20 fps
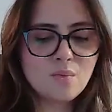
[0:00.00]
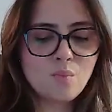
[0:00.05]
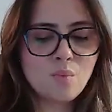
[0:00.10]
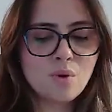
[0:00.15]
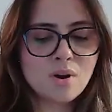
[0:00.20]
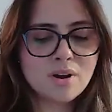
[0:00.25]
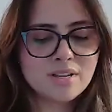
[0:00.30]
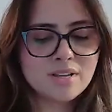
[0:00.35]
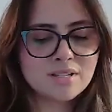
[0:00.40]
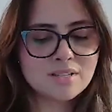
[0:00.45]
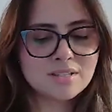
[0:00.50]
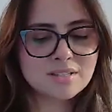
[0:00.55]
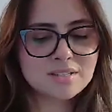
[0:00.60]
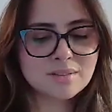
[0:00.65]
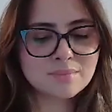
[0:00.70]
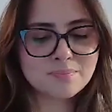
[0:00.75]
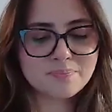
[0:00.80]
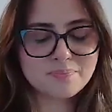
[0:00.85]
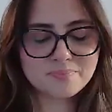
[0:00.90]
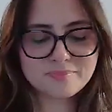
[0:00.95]
what
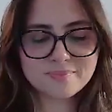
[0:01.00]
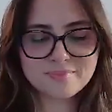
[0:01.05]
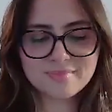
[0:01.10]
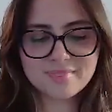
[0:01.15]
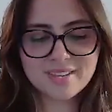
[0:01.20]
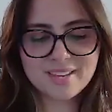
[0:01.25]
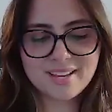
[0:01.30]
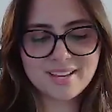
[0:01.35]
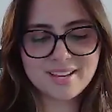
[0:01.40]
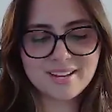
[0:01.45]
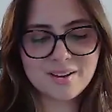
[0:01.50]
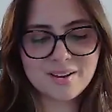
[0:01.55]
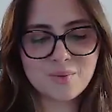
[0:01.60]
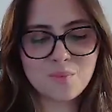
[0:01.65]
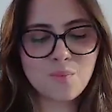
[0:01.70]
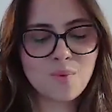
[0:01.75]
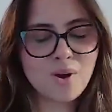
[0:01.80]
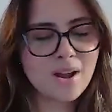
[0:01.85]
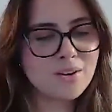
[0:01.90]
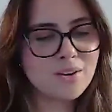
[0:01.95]
is
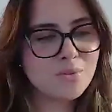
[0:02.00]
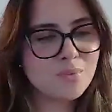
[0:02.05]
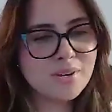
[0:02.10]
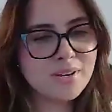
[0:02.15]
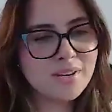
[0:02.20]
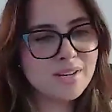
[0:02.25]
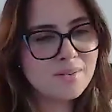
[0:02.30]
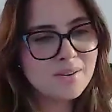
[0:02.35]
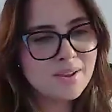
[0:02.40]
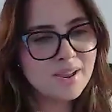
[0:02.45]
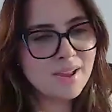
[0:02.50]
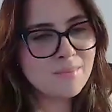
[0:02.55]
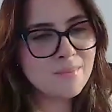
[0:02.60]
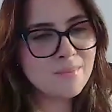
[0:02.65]
why do we need